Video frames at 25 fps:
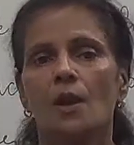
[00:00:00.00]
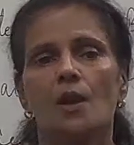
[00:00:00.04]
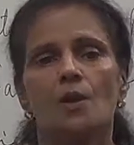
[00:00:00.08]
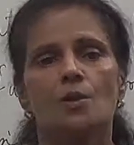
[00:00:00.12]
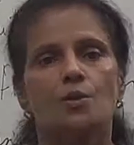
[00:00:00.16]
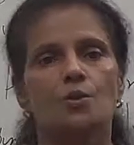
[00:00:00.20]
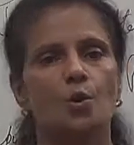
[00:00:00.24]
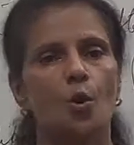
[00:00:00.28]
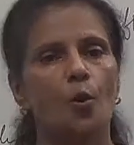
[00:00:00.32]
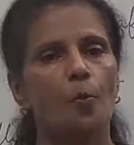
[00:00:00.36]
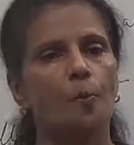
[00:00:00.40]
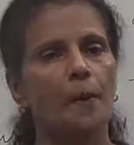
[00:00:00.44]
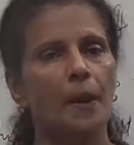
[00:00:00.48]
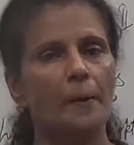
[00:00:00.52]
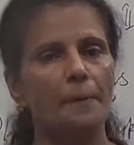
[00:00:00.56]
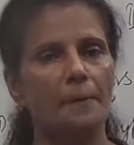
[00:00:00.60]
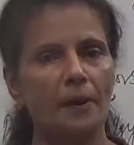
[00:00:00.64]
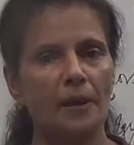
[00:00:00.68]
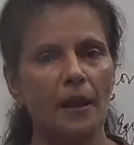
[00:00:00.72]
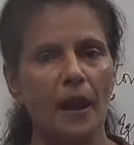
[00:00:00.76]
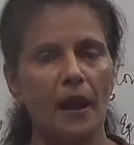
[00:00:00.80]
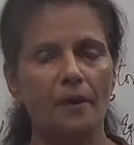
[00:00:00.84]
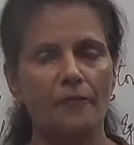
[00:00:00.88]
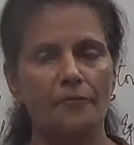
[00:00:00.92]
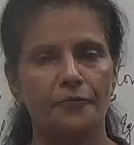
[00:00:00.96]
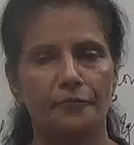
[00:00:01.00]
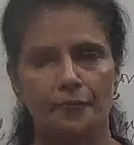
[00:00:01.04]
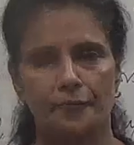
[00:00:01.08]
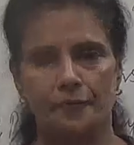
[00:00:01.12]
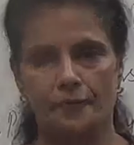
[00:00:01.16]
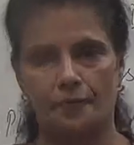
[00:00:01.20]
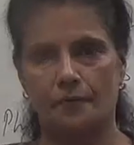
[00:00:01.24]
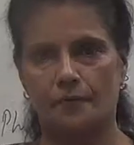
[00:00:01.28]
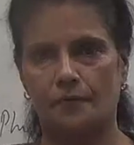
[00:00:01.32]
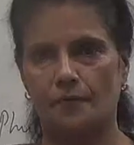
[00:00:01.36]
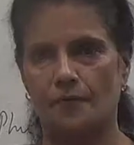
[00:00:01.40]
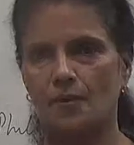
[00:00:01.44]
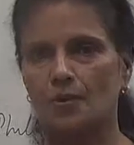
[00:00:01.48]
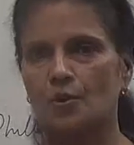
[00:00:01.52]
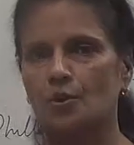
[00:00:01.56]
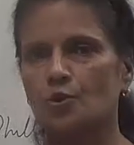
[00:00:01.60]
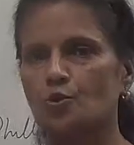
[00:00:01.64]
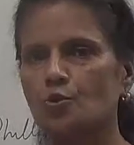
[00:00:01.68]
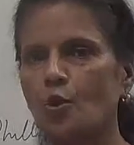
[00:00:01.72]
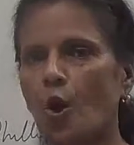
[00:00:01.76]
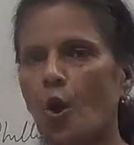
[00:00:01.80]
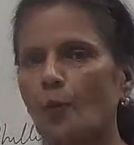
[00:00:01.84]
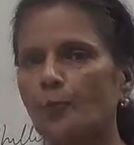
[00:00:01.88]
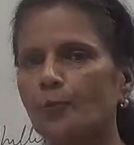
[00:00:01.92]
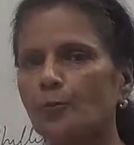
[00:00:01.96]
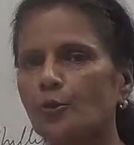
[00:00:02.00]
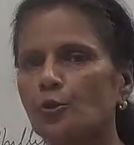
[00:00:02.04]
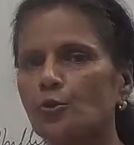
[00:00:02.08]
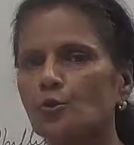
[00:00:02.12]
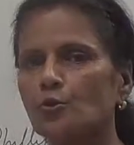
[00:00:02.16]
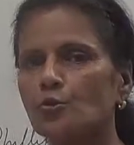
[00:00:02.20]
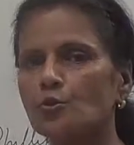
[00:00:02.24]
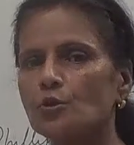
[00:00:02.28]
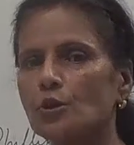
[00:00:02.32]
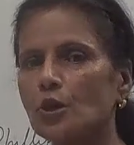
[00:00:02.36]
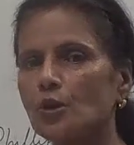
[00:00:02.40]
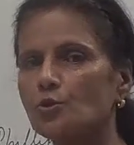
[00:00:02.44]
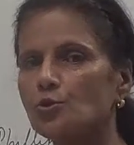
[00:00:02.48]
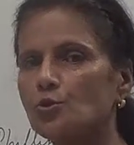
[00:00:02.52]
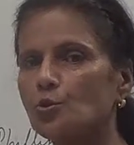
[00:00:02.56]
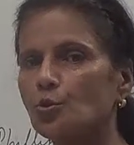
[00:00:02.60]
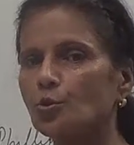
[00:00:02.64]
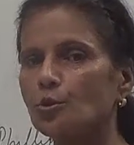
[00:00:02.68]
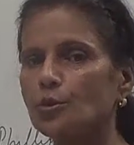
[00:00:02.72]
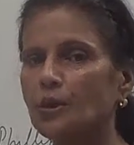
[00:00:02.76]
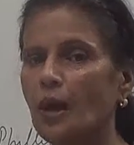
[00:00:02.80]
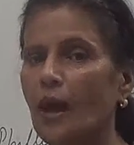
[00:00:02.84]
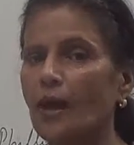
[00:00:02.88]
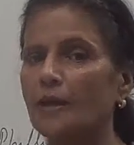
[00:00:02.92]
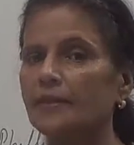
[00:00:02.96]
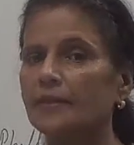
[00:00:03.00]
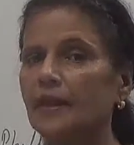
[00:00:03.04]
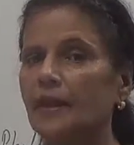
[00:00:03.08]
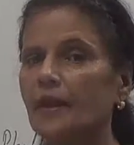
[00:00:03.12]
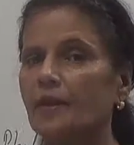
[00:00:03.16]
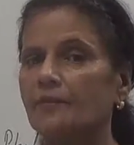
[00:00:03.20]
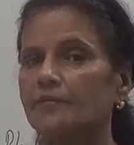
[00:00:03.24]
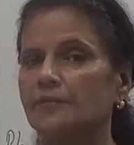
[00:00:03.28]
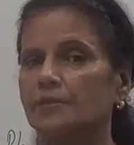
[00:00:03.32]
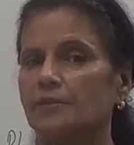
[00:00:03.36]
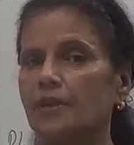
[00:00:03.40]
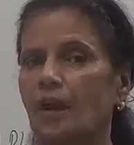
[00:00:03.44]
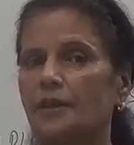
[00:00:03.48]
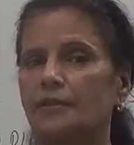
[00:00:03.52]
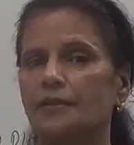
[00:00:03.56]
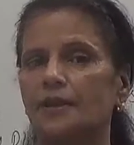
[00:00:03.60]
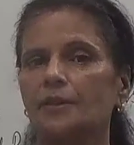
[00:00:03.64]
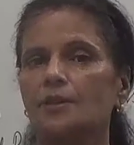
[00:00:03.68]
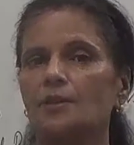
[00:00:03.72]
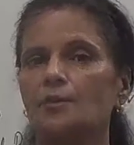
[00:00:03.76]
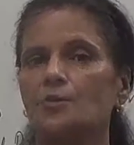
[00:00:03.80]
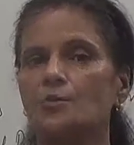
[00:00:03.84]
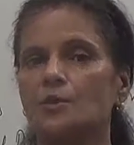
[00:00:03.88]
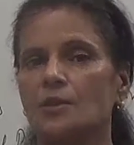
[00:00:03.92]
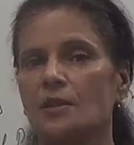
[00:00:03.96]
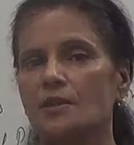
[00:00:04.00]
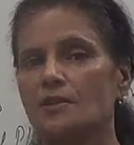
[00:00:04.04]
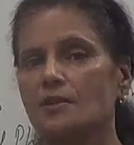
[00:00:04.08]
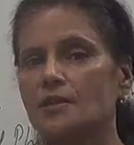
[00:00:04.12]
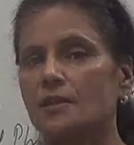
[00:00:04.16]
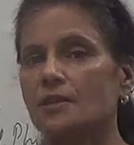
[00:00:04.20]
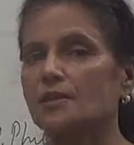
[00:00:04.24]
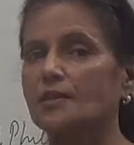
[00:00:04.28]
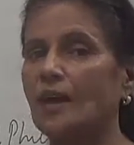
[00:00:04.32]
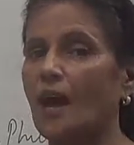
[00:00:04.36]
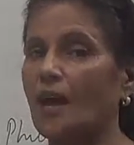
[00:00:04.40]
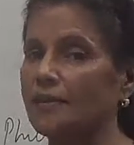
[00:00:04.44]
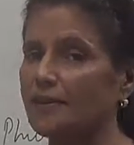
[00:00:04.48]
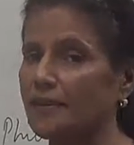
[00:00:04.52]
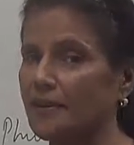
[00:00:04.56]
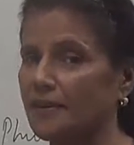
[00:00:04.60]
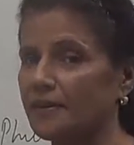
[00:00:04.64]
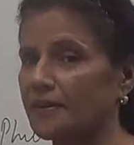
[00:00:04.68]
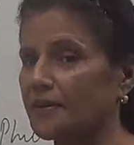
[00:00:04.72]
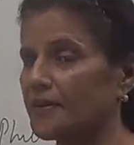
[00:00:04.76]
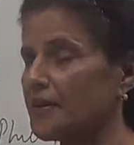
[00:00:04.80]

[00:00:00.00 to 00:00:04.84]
so people have stopped using jute and they have started using synthetic.